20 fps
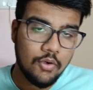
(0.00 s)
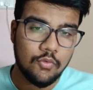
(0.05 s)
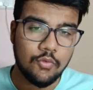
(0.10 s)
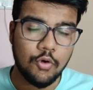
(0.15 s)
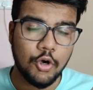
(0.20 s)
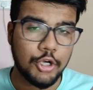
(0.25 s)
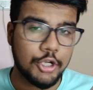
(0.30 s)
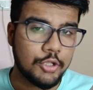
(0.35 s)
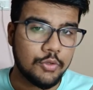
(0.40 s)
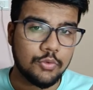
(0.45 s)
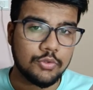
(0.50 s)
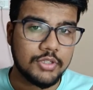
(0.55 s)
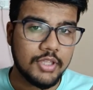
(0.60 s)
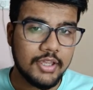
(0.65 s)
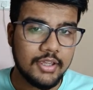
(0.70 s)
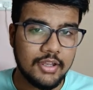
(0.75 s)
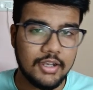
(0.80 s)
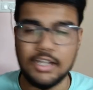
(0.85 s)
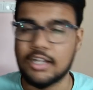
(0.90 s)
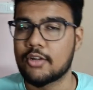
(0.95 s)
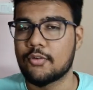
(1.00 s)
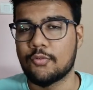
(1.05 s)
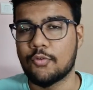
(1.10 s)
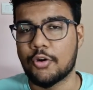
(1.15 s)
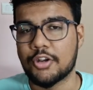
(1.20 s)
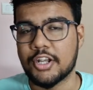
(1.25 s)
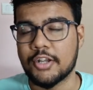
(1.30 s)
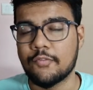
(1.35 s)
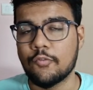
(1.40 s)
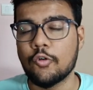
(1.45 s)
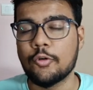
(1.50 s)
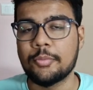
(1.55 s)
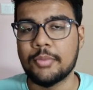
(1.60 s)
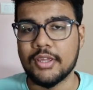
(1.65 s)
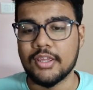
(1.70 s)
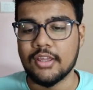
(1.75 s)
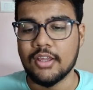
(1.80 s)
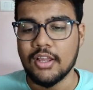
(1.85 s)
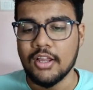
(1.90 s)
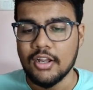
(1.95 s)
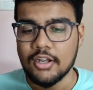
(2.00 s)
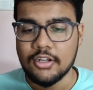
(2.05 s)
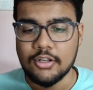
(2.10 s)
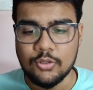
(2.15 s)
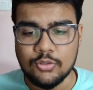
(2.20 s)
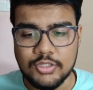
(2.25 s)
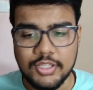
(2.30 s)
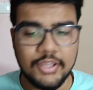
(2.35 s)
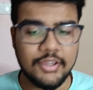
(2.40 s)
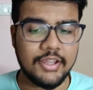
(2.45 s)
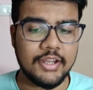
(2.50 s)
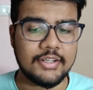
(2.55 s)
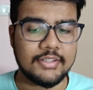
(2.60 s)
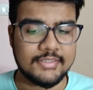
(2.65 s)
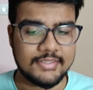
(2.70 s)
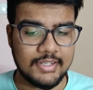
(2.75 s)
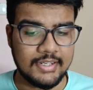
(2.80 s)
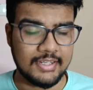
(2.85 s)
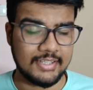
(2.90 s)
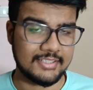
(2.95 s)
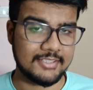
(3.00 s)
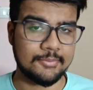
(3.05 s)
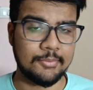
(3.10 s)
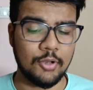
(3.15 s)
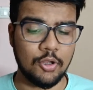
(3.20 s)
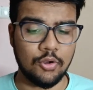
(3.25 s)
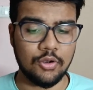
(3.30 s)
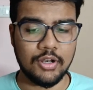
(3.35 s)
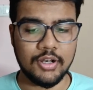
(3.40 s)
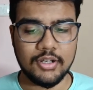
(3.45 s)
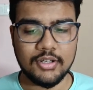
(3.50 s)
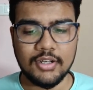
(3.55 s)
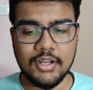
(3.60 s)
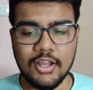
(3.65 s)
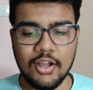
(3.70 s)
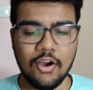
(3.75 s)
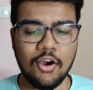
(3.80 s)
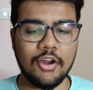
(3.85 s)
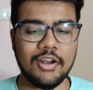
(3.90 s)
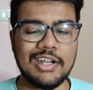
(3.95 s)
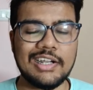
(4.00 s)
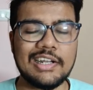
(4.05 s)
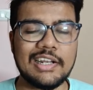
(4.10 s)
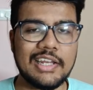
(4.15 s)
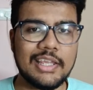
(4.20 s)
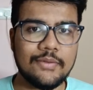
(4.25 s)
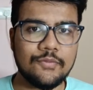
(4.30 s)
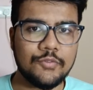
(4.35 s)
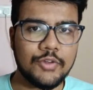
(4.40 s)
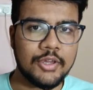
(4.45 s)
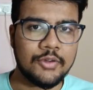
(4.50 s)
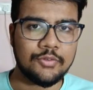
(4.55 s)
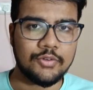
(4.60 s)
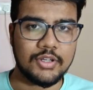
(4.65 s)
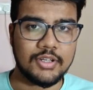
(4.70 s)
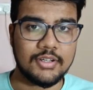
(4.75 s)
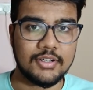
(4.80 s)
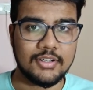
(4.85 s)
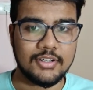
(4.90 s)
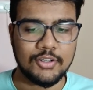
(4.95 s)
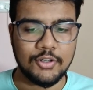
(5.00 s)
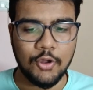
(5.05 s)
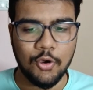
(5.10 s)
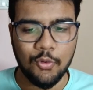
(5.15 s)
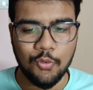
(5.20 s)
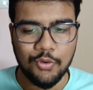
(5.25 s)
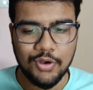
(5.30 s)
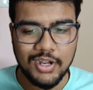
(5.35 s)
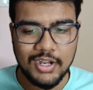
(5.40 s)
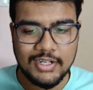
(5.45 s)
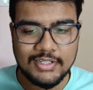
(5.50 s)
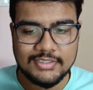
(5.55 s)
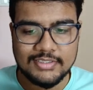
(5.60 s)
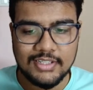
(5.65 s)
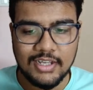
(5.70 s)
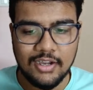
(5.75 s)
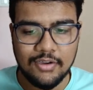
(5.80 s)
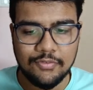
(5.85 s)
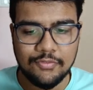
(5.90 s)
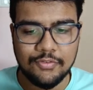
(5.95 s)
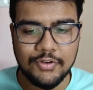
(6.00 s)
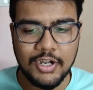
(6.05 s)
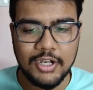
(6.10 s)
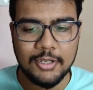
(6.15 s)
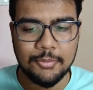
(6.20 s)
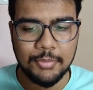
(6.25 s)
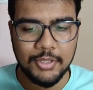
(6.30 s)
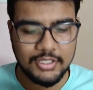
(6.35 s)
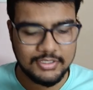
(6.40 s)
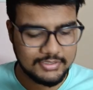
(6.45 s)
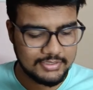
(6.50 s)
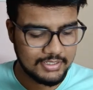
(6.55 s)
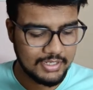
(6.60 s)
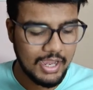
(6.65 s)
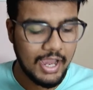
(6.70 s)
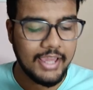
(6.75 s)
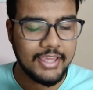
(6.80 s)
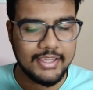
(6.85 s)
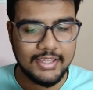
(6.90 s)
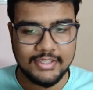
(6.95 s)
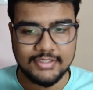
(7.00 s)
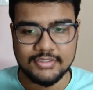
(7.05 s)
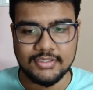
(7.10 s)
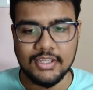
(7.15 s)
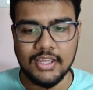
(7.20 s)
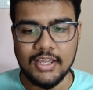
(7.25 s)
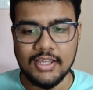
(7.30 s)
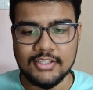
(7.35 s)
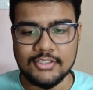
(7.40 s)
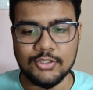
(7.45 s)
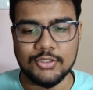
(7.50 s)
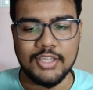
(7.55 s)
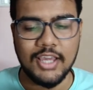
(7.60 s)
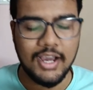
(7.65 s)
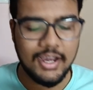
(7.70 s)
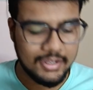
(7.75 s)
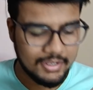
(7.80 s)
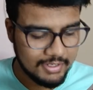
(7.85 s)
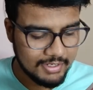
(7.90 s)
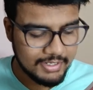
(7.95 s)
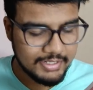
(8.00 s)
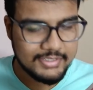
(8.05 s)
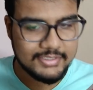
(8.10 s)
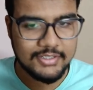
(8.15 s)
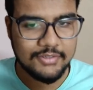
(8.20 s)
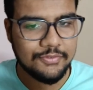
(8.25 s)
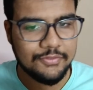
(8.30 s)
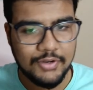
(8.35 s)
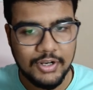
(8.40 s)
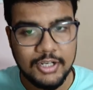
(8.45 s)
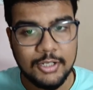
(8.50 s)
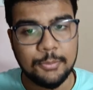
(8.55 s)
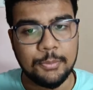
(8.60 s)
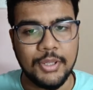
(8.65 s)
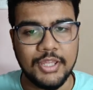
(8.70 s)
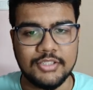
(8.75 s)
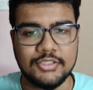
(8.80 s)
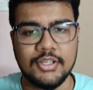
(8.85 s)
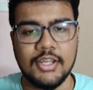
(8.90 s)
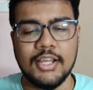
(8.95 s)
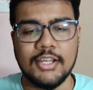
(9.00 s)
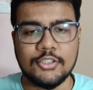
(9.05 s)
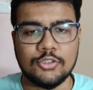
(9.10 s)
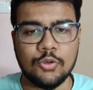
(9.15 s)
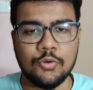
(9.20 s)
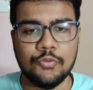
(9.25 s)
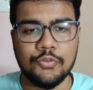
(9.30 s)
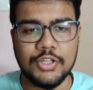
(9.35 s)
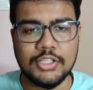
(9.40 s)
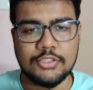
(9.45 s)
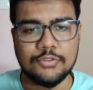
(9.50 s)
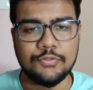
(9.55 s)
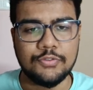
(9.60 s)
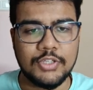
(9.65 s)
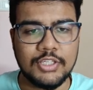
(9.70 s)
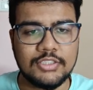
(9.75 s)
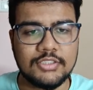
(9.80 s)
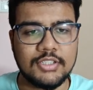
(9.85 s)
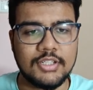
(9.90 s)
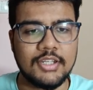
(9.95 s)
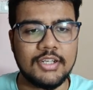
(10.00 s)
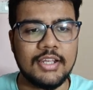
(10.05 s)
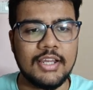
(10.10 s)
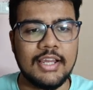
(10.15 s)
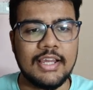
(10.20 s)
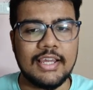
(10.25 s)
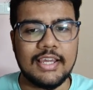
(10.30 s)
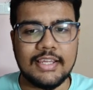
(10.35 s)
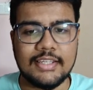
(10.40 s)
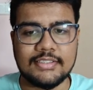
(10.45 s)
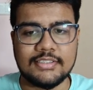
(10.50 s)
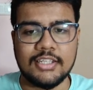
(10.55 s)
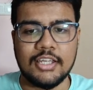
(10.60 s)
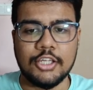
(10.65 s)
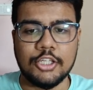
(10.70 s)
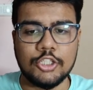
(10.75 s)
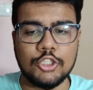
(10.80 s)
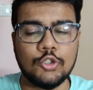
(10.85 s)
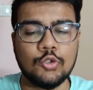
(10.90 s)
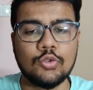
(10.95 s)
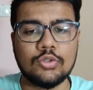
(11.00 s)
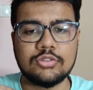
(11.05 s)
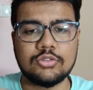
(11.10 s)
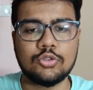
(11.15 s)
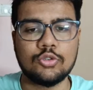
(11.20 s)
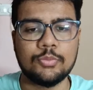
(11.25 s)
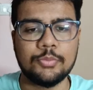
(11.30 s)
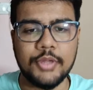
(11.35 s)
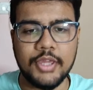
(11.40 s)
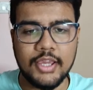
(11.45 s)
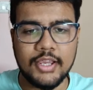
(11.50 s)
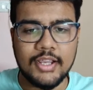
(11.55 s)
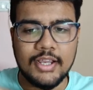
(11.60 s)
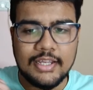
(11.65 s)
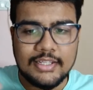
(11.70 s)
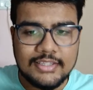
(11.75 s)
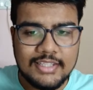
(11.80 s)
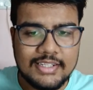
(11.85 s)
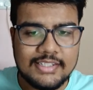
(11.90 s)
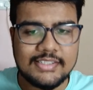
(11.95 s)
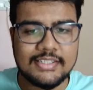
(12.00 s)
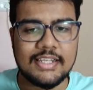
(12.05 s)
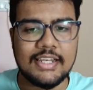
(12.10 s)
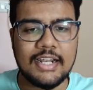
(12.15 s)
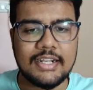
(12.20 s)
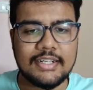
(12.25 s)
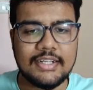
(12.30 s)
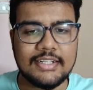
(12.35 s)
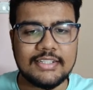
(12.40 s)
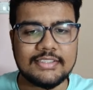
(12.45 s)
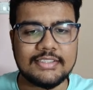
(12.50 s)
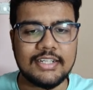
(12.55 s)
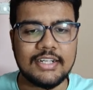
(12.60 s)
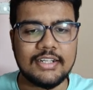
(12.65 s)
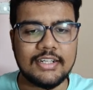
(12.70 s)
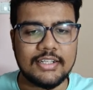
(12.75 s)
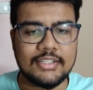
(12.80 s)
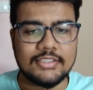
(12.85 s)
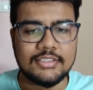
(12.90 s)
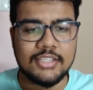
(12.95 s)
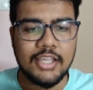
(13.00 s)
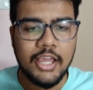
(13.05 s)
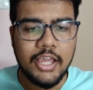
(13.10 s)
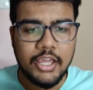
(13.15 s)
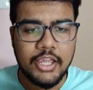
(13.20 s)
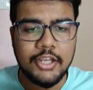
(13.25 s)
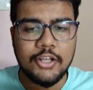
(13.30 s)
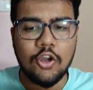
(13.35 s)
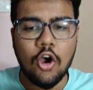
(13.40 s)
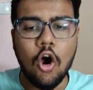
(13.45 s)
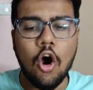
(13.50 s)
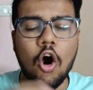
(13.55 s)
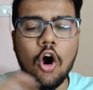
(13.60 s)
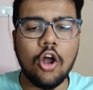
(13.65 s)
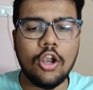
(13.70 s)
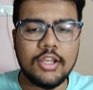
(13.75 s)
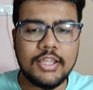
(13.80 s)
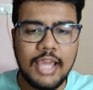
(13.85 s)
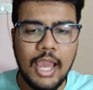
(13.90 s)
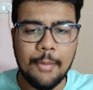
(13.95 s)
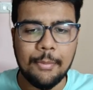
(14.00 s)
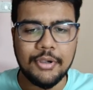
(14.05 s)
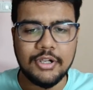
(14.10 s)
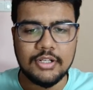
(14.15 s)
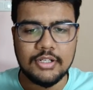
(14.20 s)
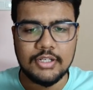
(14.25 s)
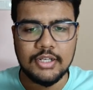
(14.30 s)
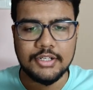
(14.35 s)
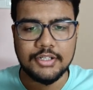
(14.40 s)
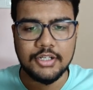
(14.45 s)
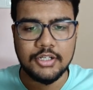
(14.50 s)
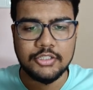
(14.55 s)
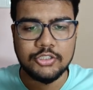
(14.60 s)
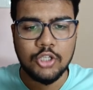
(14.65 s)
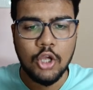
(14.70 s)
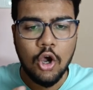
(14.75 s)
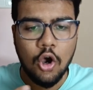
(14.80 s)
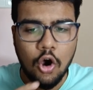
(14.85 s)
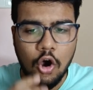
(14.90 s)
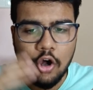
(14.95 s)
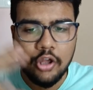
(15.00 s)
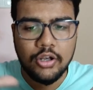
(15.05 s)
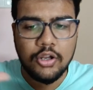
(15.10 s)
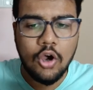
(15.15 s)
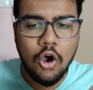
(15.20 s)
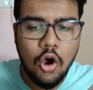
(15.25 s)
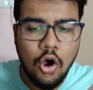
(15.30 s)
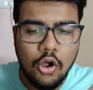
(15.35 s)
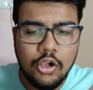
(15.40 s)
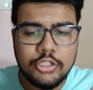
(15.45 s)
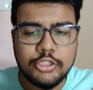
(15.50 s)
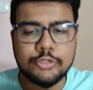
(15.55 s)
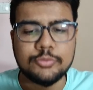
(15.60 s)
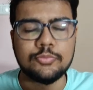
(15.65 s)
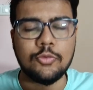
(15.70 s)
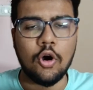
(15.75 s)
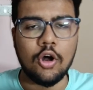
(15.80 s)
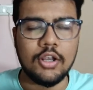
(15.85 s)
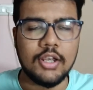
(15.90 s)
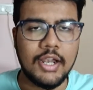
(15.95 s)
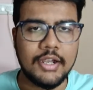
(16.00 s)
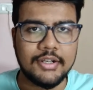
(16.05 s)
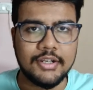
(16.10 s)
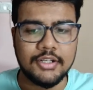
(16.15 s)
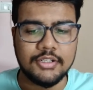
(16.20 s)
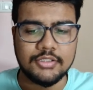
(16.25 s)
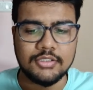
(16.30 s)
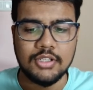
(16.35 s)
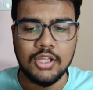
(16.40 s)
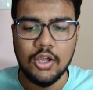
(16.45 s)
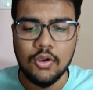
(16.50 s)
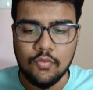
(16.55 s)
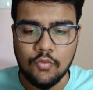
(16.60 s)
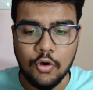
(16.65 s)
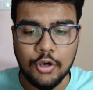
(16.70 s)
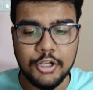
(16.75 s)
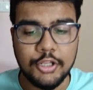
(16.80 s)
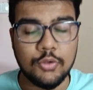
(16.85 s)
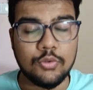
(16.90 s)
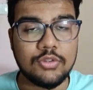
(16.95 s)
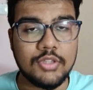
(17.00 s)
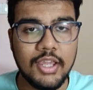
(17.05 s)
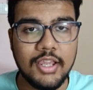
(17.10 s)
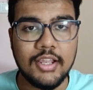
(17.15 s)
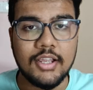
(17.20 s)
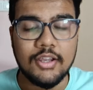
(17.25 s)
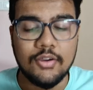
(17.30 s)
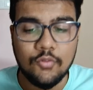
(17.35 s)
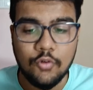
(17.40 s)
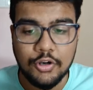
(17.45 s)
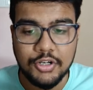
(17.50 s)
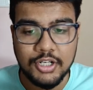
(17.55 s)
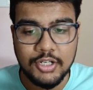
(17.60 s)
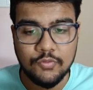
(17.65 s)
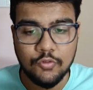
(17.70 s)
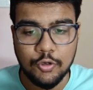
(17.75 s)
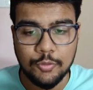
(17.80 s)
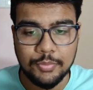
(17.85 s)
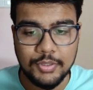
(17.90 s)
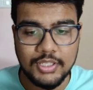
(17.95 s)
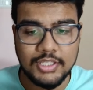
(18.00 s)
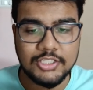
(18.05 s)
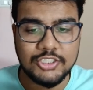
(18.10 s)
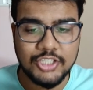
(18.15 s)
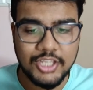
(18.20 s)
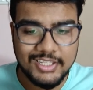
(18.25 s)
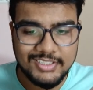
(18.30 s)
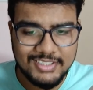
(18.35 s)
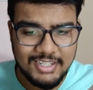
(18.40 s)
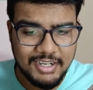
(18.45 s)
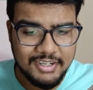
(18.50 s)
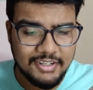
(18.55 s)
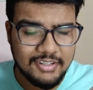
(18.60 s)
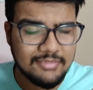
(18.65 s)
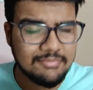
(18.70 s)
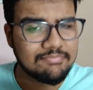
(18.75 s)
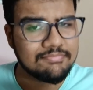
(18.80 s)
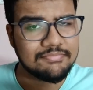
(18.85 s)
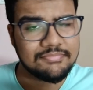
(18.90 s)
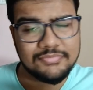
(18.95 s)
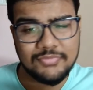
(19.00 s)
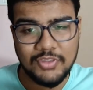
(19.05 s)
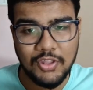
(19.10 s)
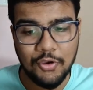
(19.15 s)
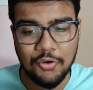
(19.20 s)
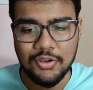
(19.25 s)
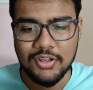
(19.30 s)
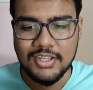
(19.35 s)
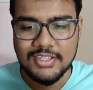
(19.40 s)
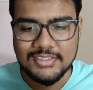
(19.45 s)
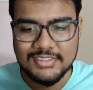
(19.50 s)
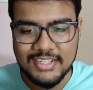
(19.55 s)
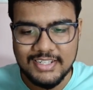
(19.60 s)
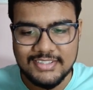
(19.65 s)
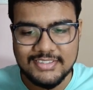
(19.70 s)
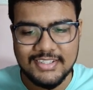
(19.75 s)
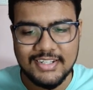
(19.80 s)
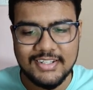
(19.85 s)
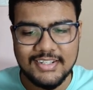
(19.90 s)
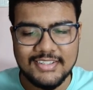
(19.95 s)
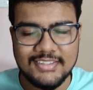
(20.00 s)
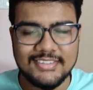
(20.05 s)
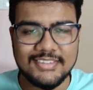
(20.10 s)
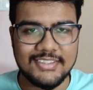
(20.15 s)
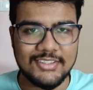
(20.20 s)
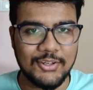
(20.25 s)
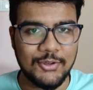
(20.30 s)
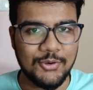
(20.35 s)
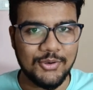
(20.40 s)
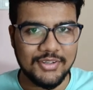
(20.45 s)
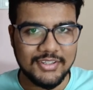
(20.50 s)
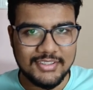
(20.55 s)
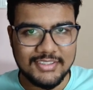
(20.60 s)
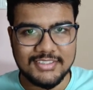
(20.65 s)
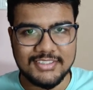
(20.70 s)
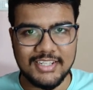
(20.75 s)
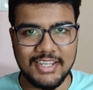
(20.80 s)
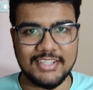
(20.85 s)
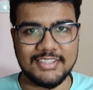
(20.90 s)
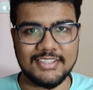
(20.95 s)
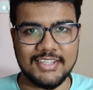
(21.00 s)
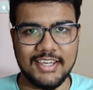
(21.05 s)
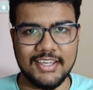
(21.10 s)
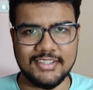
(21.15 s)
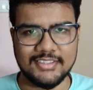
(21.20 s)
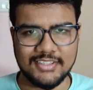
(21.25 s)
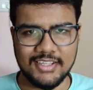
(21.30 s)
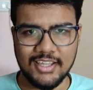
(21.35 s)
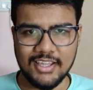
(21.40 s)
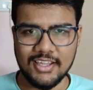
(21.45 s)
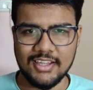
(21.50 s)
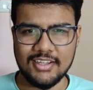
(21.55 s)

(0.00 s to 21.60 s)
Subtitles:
What do you think it? What it would be? Do you think it's an Explorer or a Dreamweaver? No, it's a front page, I guess. So yeah, it's a front page. So which feature is used to make the selected sentence in all capital letters or all small letters? What do you think? What it would be? Change letter? No. Change sentence? No. Change case?